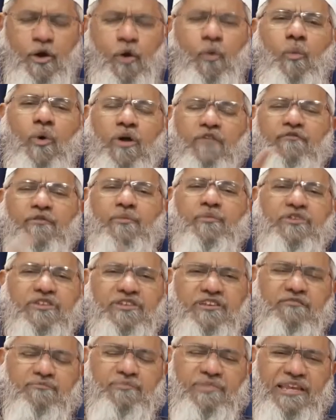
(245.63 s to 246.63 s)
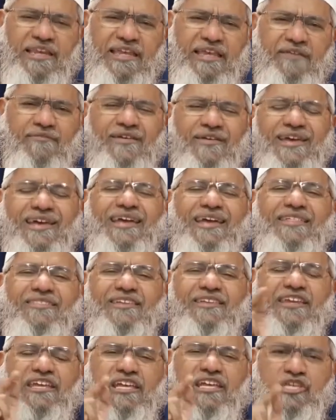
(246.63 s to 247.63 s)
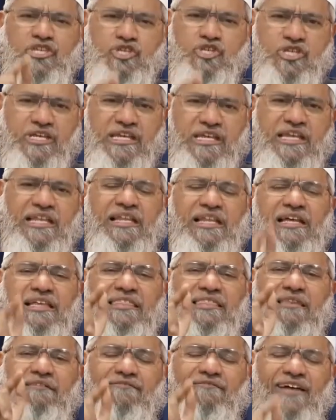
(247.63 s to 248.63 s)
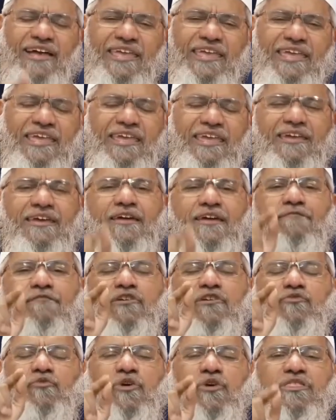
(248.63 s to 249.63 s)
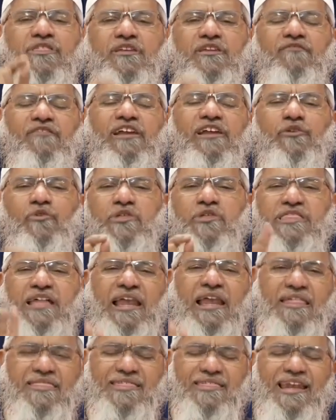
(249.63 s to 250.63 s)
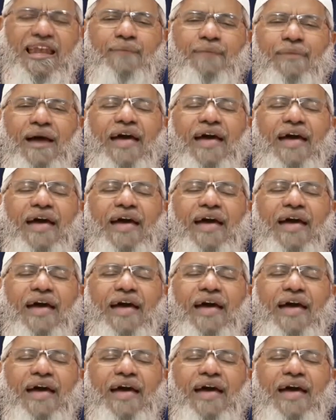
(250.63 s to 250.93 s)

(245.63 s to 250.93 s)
What we Muslims believe is in Injil, the Wahi, which was revealed to Isa alayhi salam.